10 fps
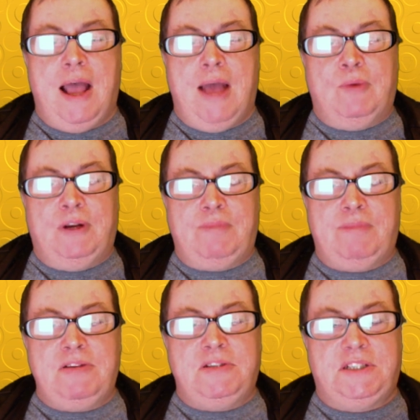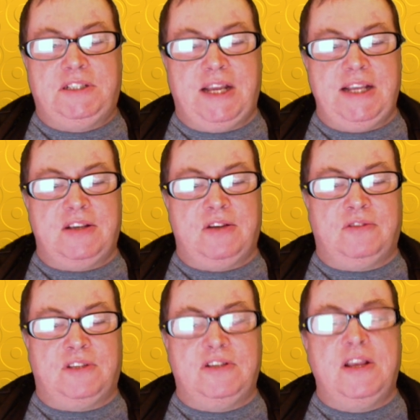and when I post today's
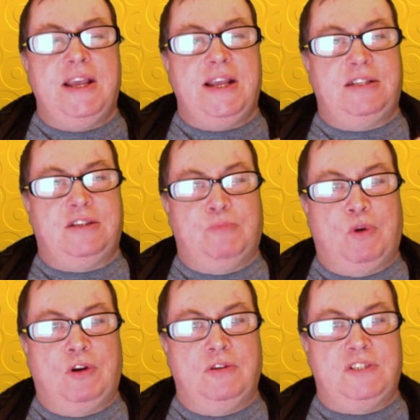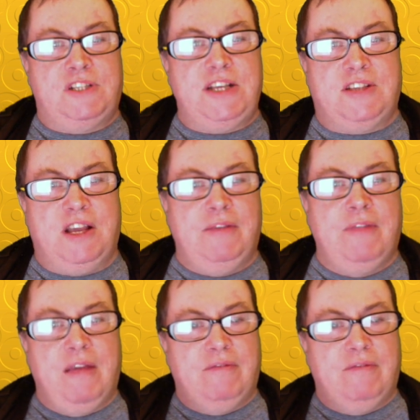answers in tomorrow's teaser,